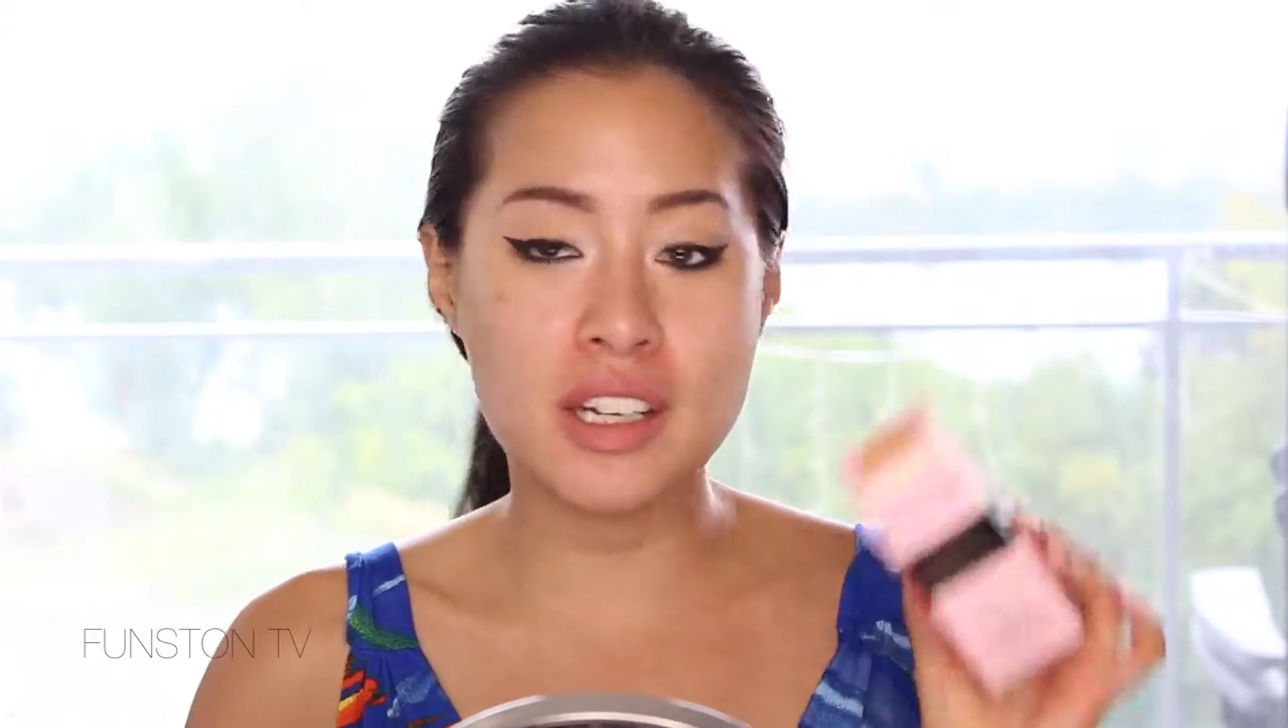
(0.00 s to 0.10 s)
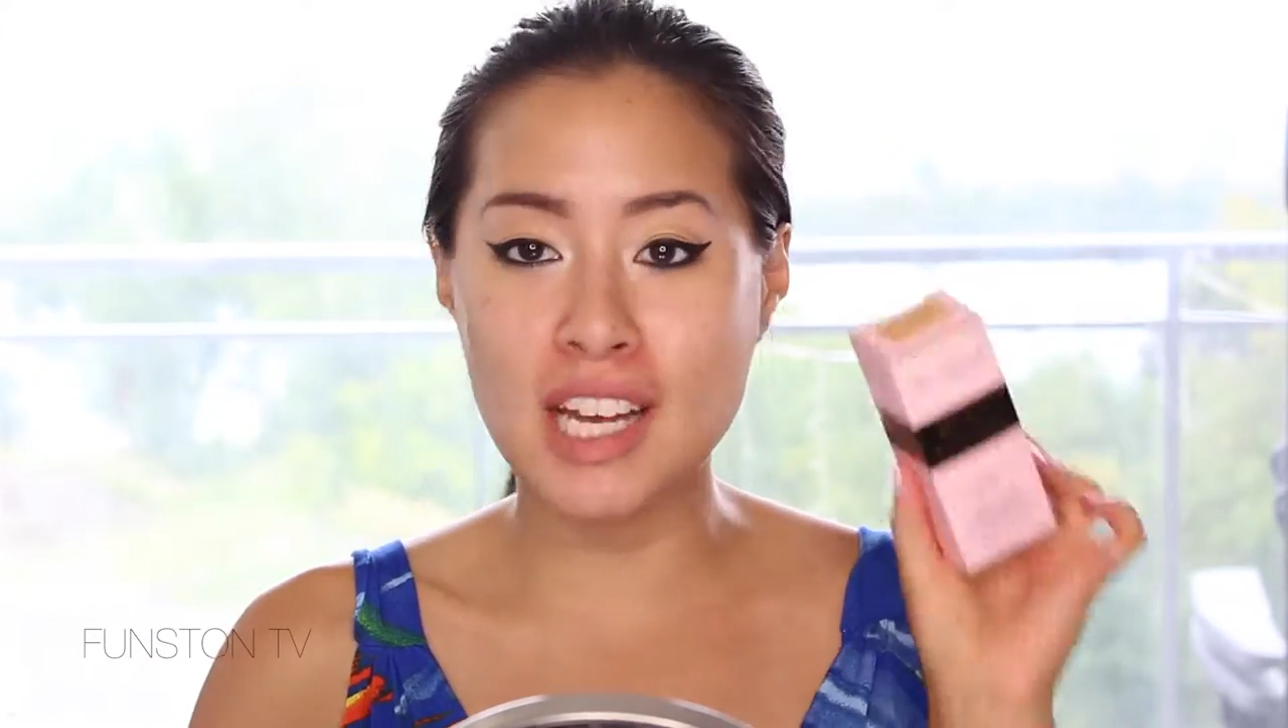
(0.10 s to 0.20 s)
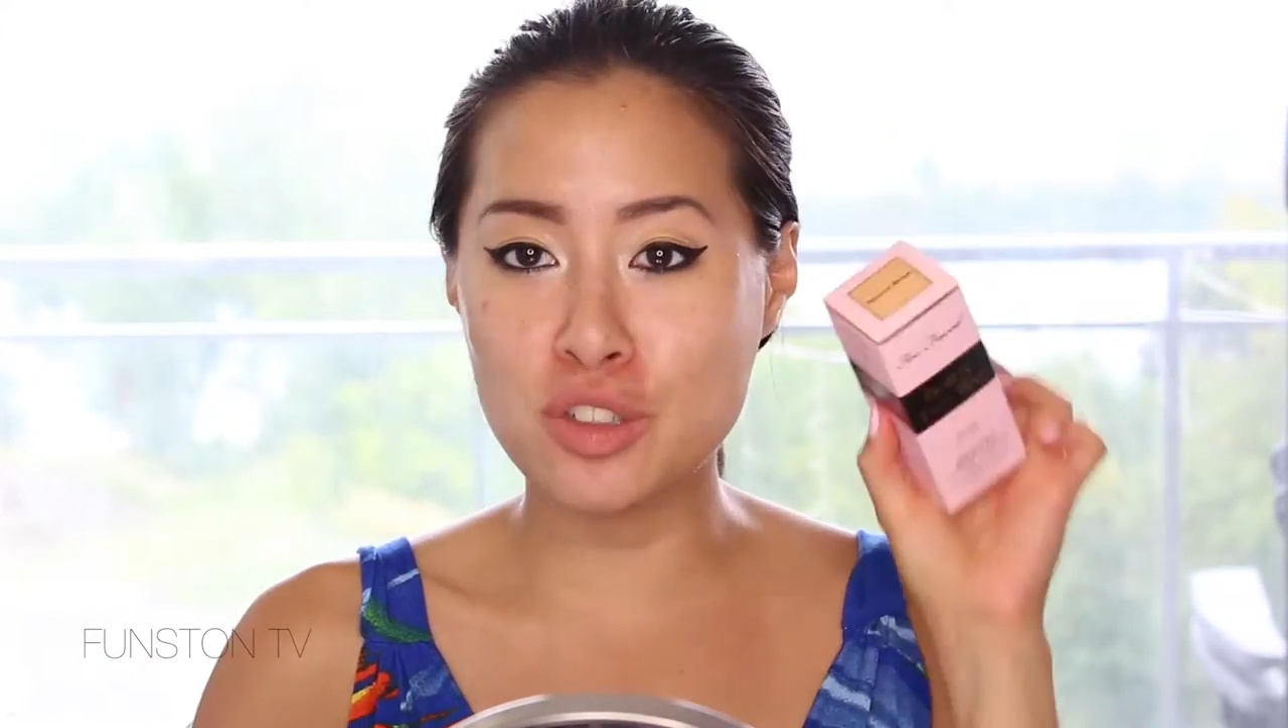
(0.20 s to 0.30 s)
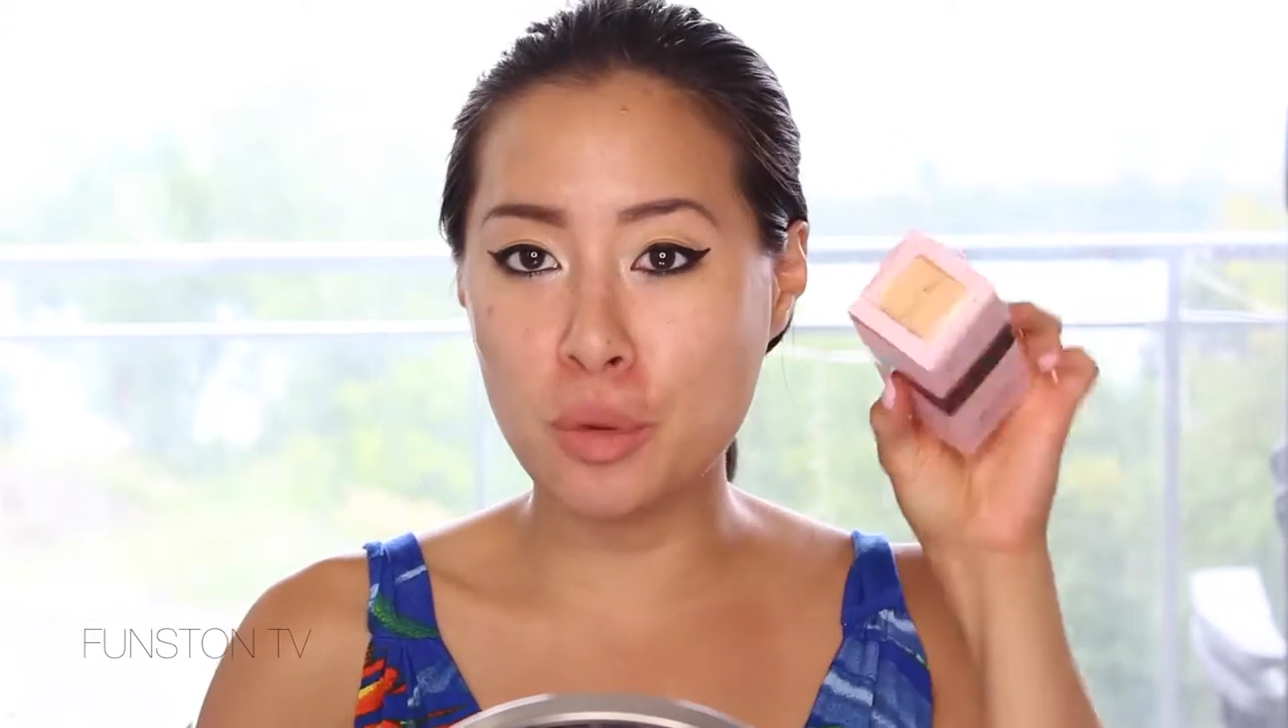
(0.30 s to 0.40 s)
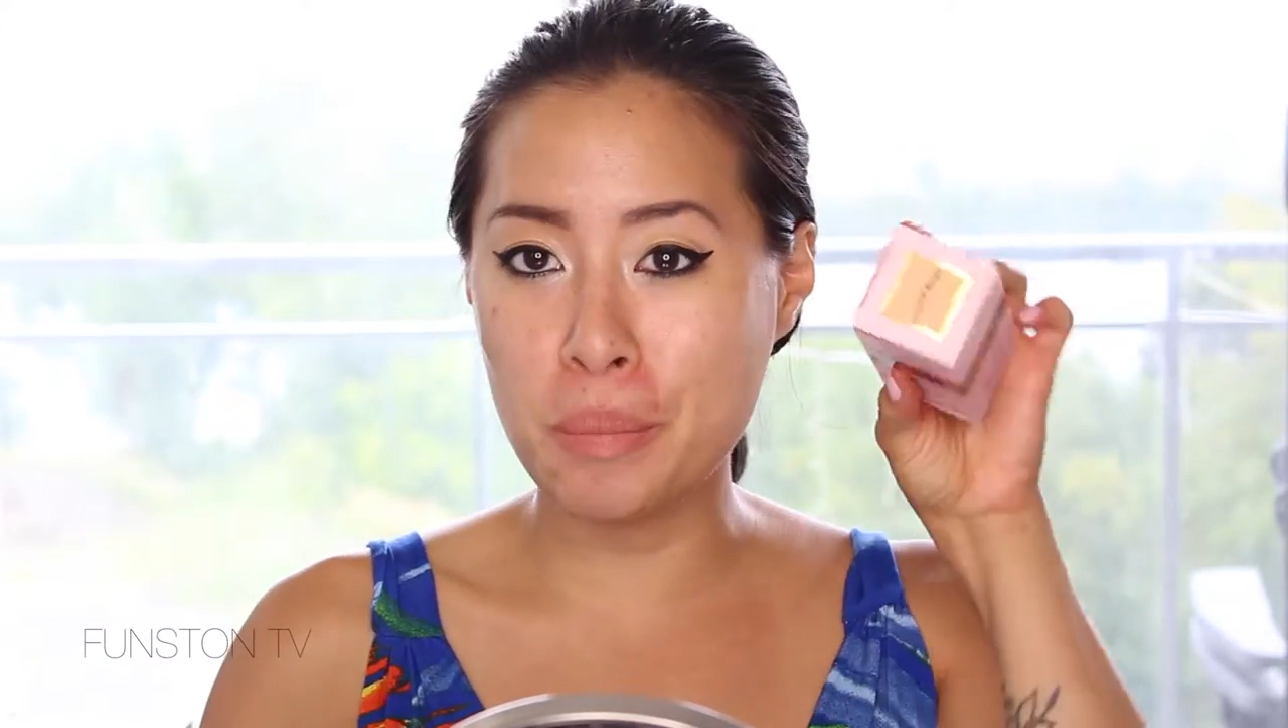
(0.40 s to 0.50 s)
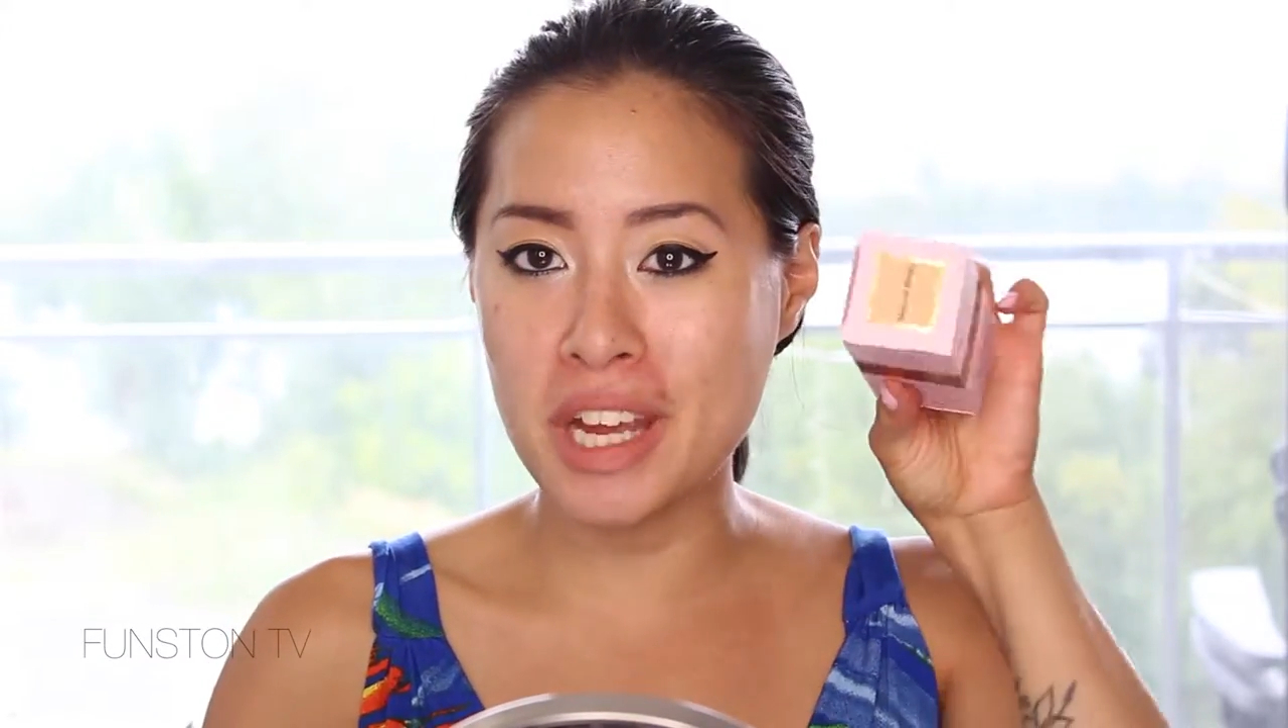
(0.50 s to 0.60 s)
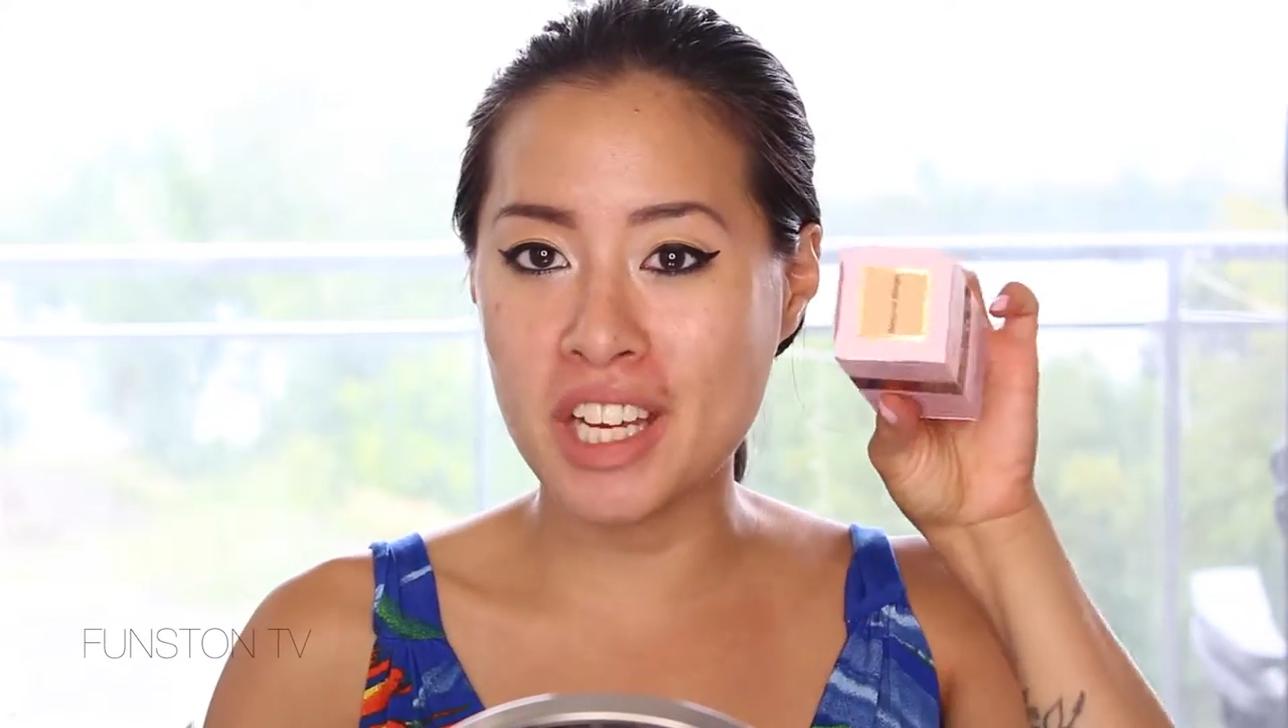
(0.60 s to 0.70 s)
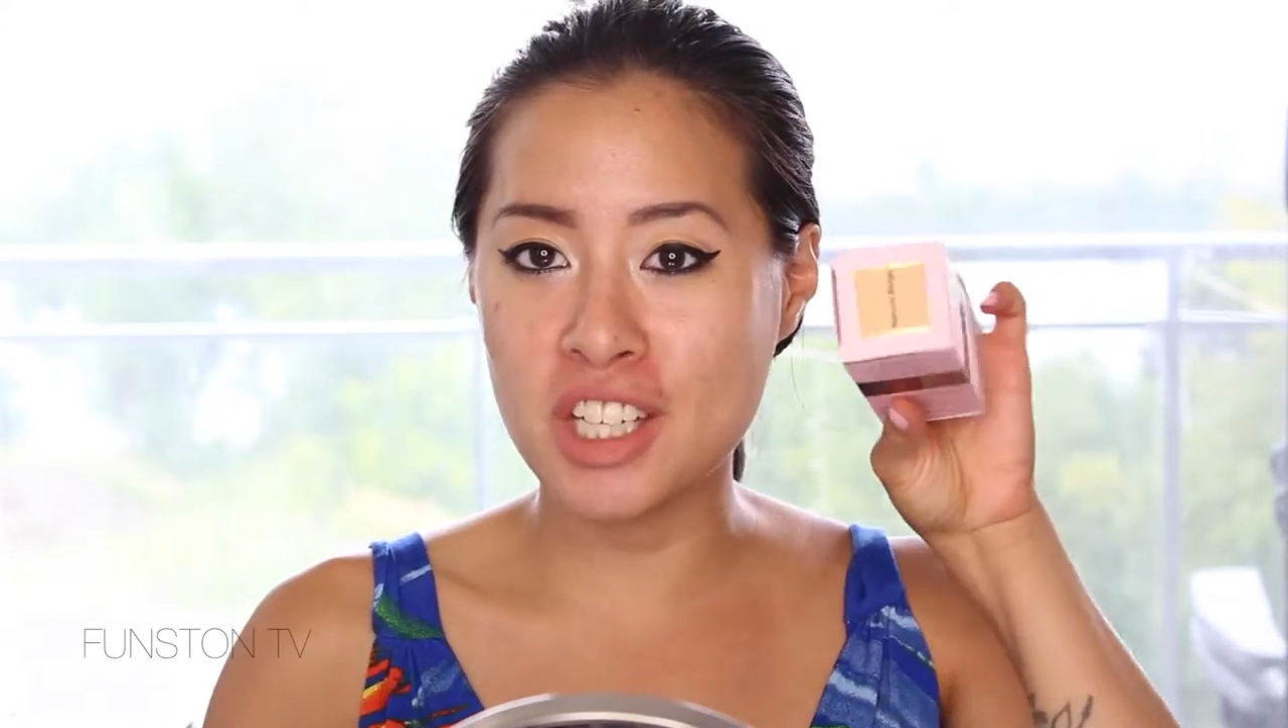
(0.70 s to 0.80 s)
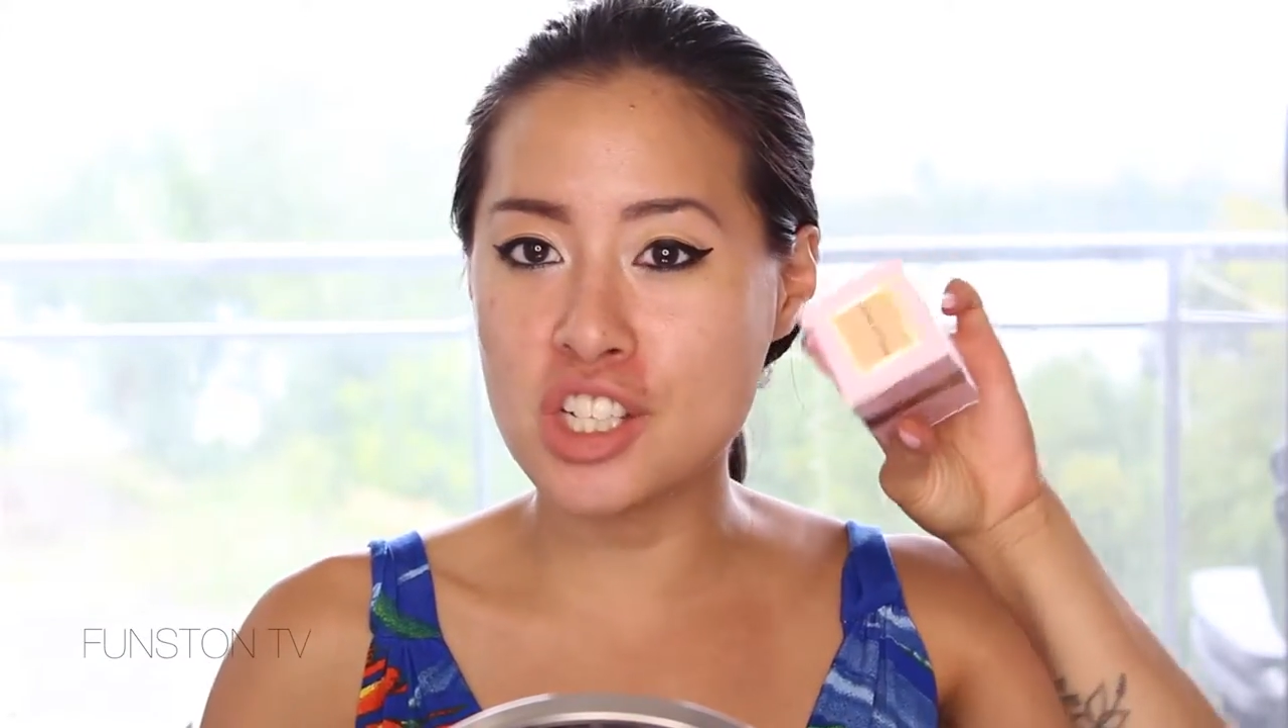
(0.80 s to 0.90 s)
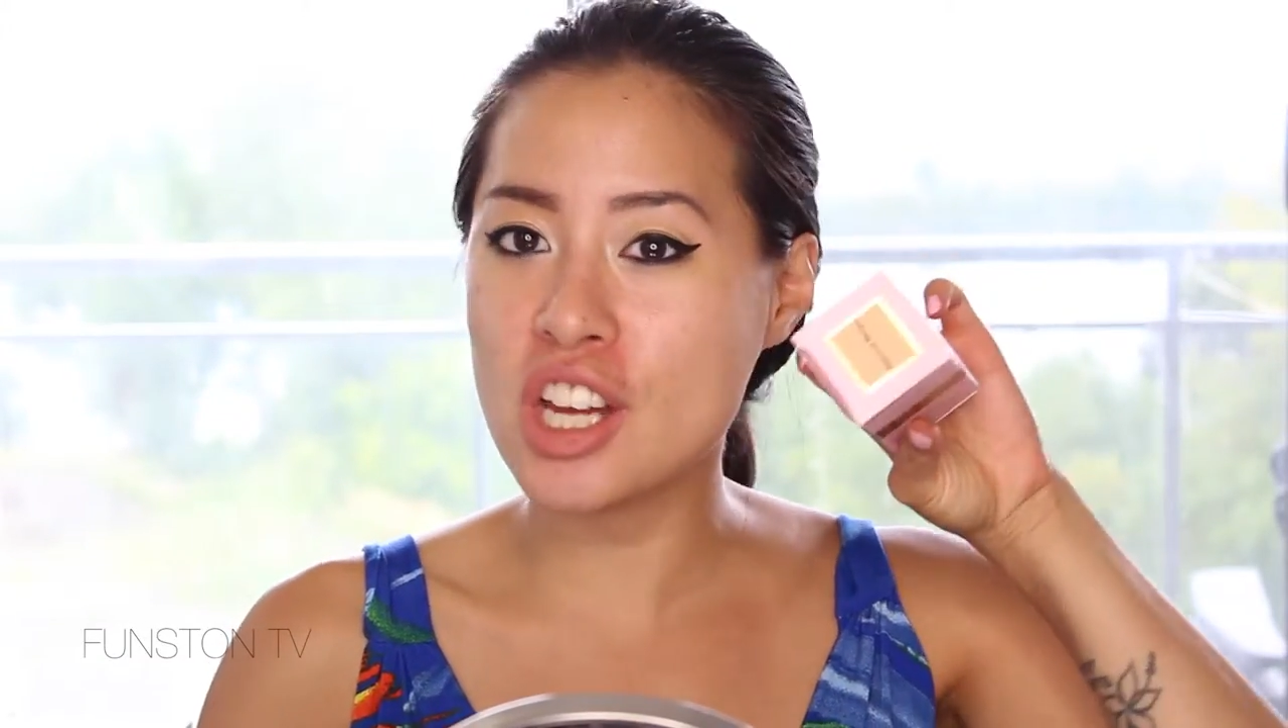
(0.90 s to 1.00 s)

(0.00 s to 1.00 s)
Natural Beige.